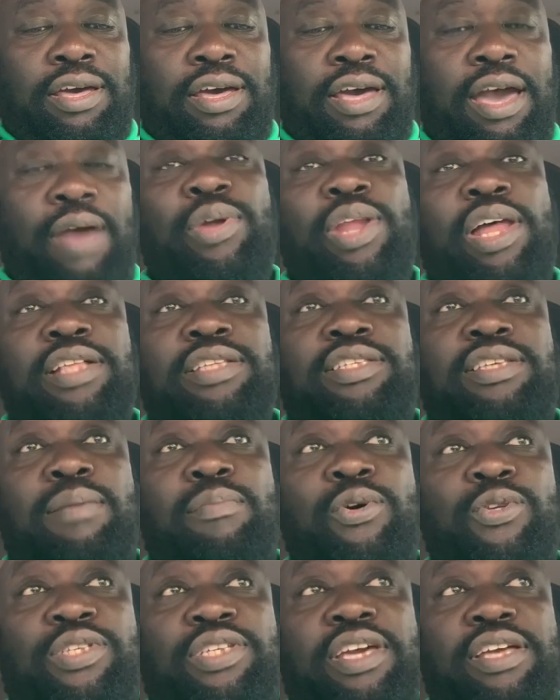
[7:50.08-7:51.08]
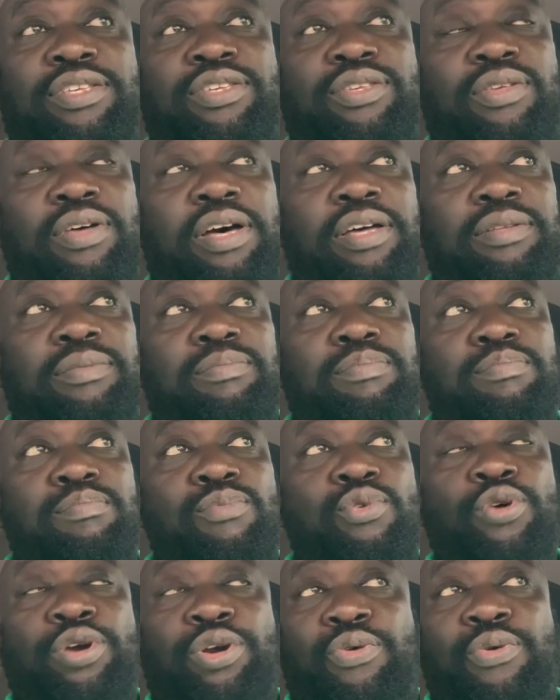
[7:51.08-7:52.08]
I will answer more
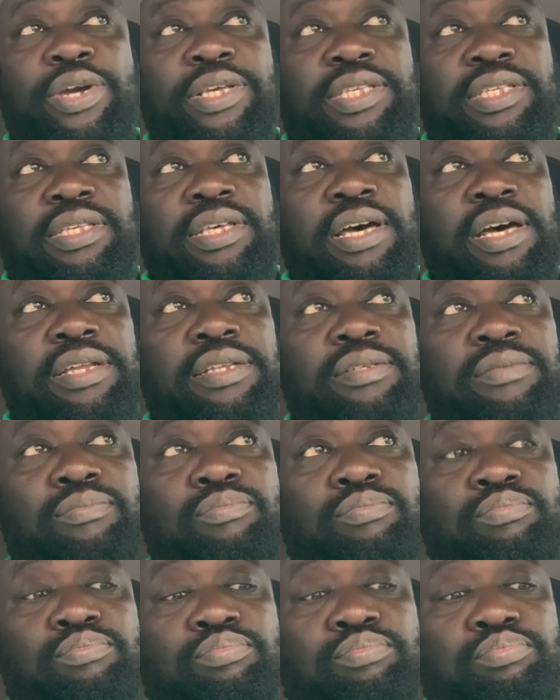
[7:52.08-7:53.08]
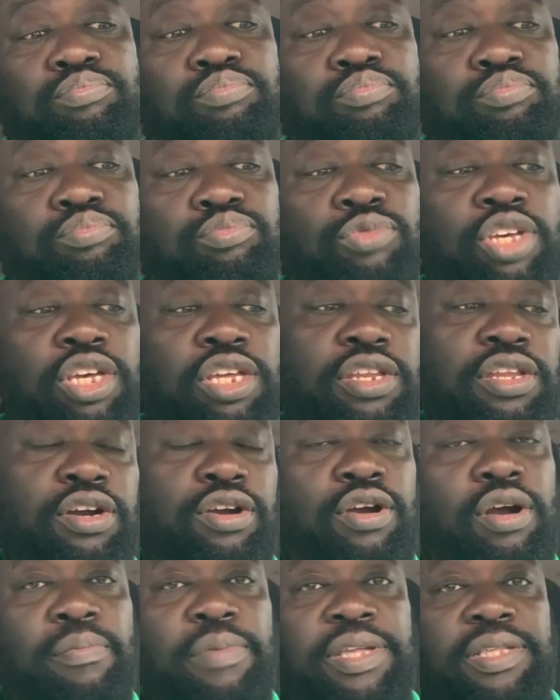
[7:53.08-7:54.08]
questions in
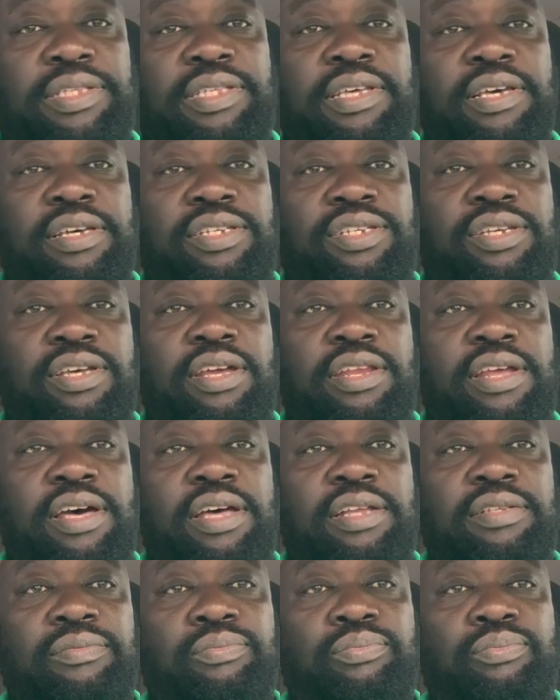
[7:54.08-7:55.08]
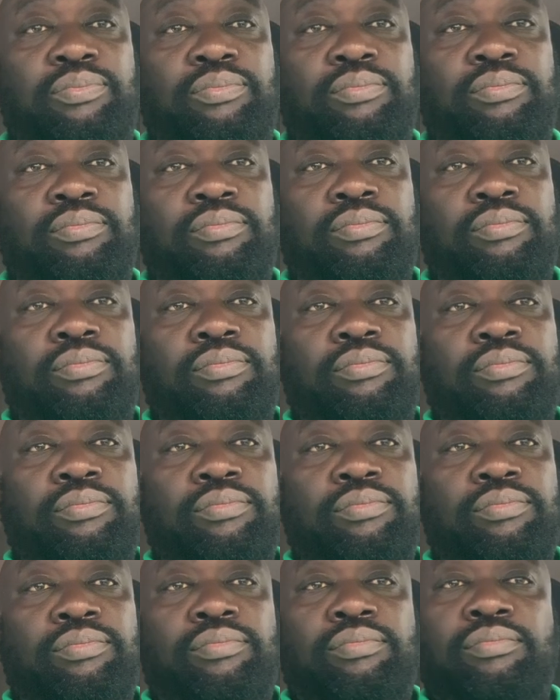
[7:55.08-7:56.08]
the comment section, and
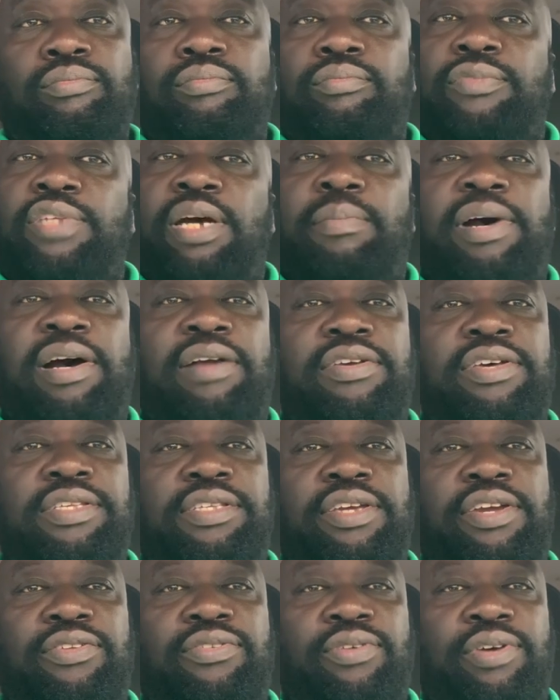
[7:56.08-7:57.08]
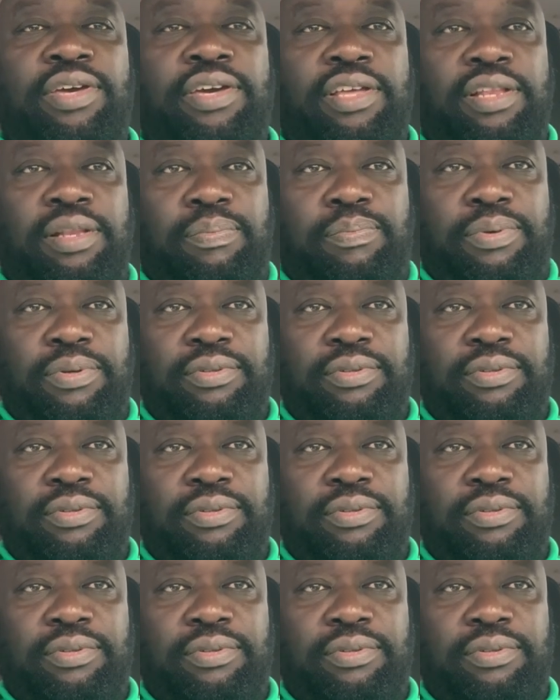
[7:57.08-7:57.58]
I'm always here to help,